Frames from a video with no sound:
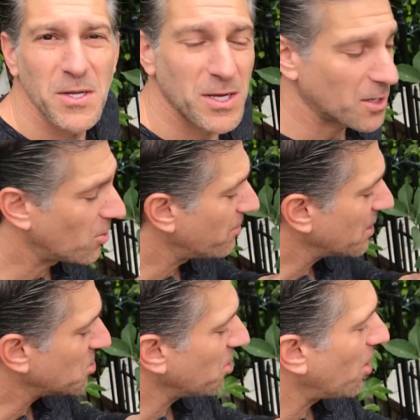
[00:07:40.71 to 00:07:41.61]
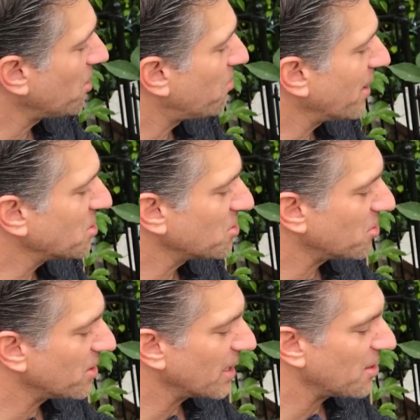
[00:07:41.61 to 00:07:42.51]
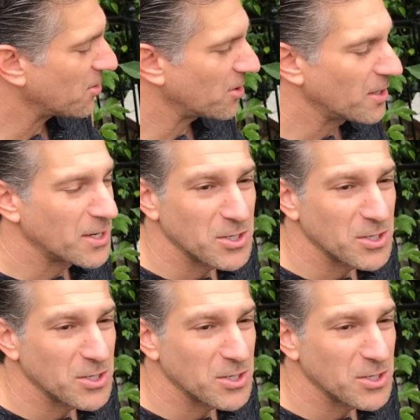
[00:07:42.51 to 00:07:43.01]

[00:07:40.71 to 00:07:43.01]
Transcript: You're gonna to want to to make sure that all the branches are either